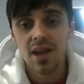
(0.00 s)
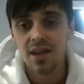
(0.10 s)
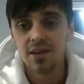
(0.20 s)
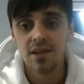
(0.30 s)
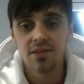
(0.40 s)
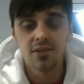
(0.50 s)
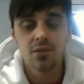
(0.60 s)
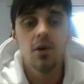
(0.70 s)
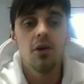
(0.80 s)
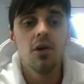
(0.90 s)
in this
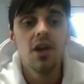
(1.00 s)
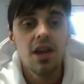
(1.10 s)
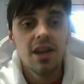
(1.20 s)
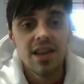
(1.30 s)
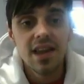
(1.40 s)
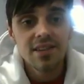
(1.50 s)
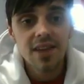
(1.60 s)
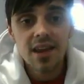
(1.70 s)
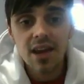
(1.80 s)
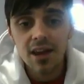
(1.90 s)
as well. Let's take a